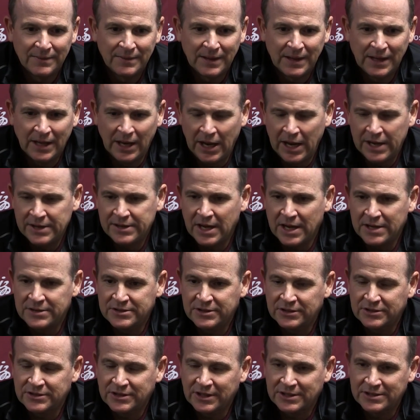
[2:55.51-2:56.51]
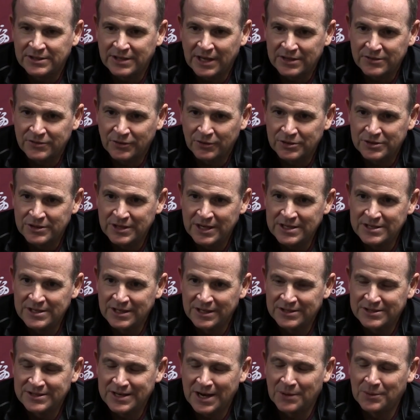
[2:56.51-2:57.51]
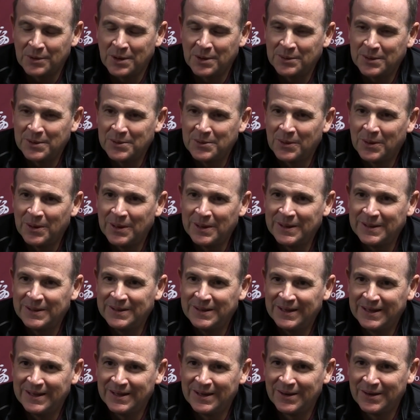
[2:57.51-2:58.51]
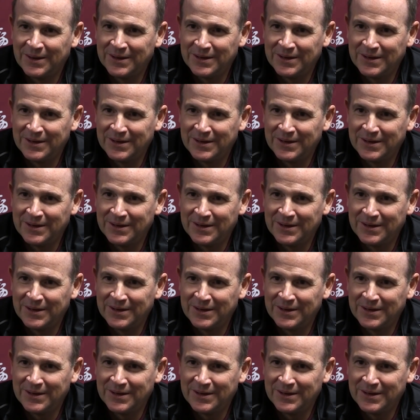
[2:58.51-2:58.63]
It's a successful season. It's not what we wanted, you know.